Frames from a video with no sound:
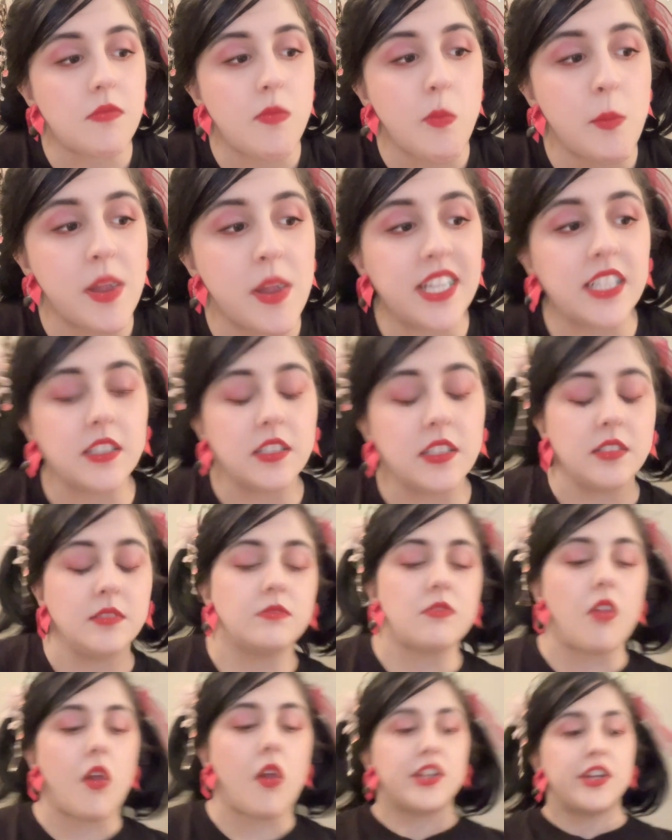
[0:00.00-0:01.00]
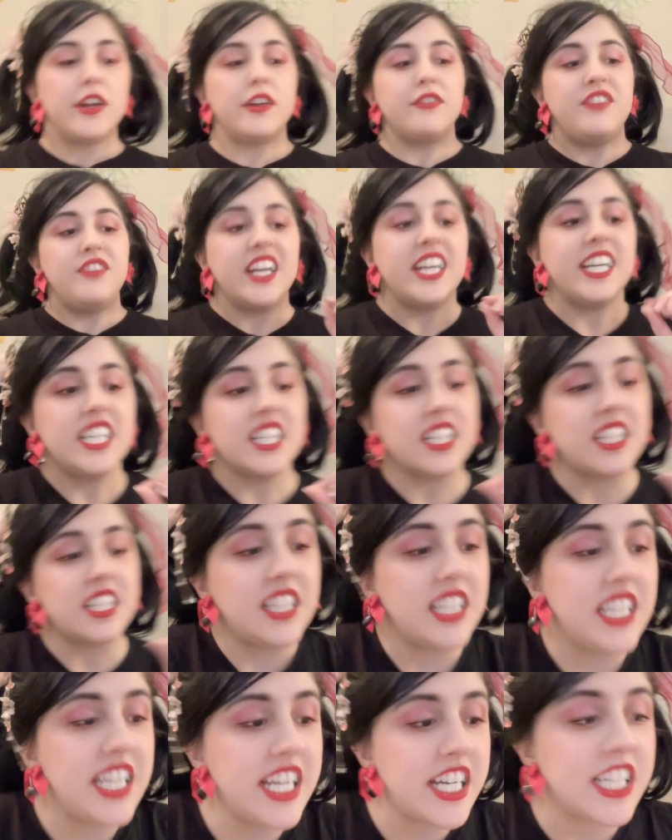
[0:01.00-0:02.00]
make. You're very
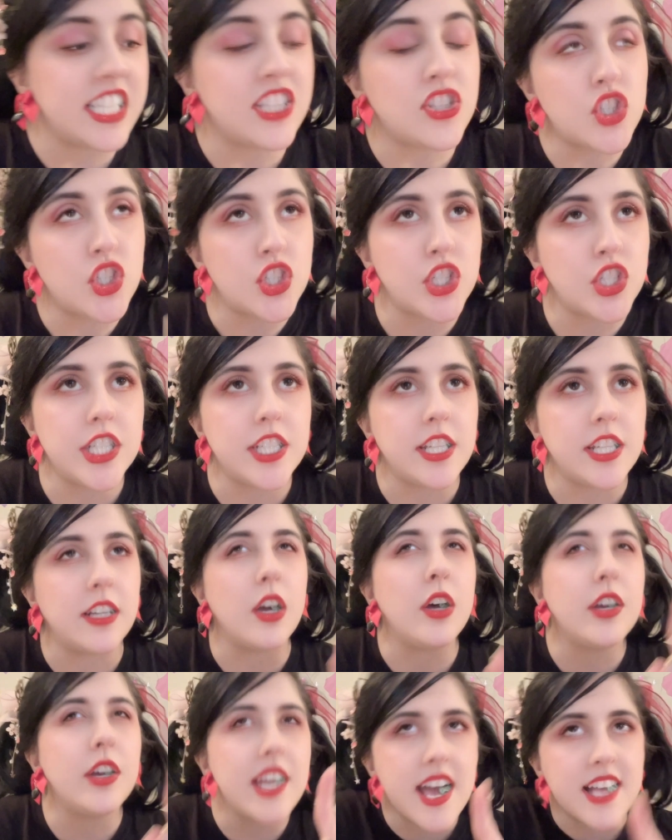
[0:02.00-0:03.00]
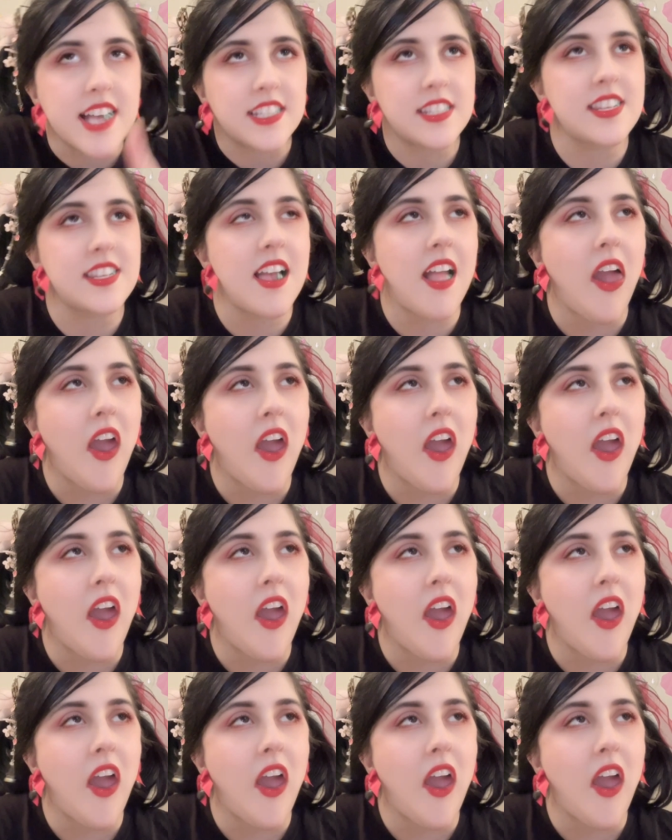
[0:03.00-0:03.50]
clear and certain. Oh, yes.